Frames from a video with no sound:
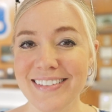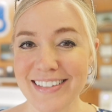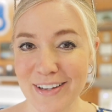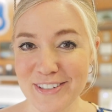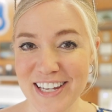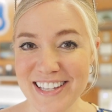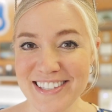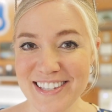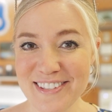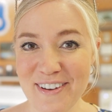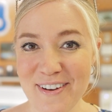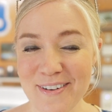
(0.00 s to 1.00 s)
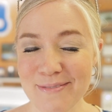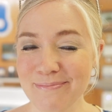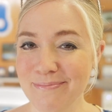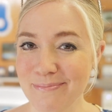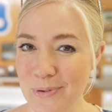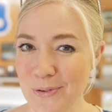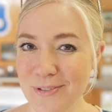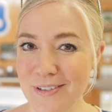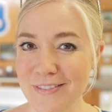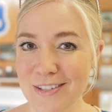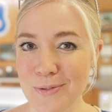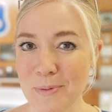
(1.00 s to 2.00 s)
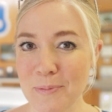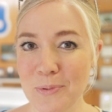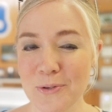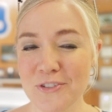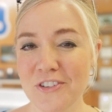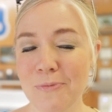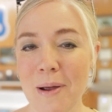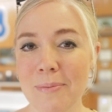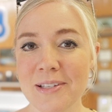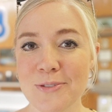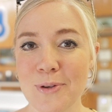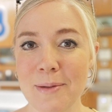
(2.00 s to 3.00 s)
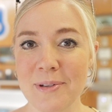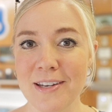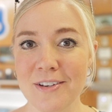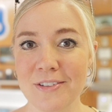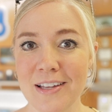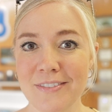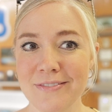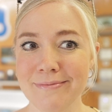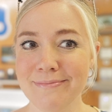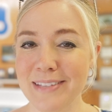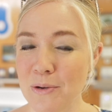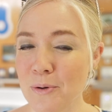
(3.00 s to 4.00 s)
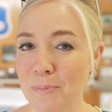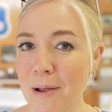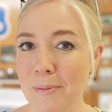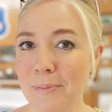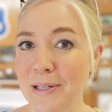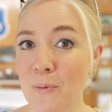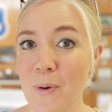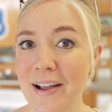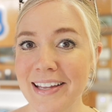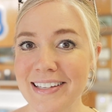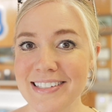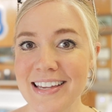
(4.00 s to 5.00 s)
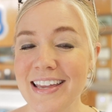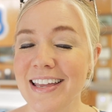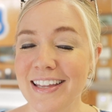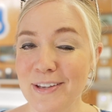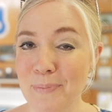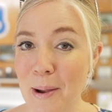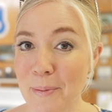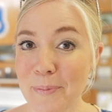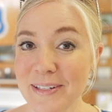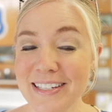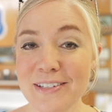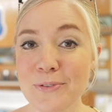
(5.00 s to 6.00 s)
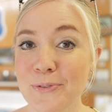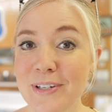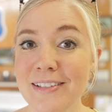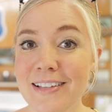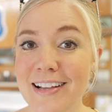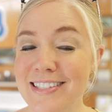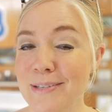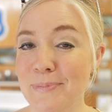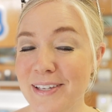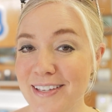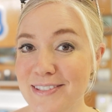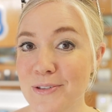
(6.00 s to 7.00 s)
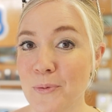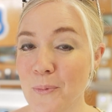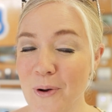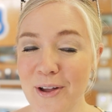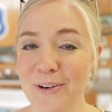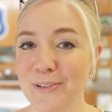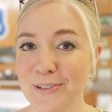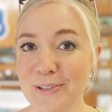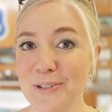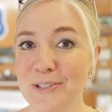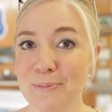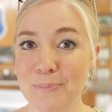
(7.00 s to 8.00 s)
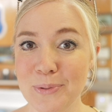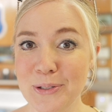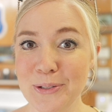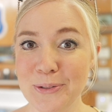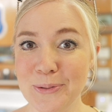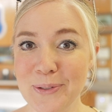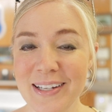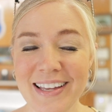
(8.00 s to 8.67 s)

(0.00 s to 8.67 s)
Now chances are, most of the swimming pools you've probably swam in your life, they were probably white. You probably didn't realize it because the water looked blue,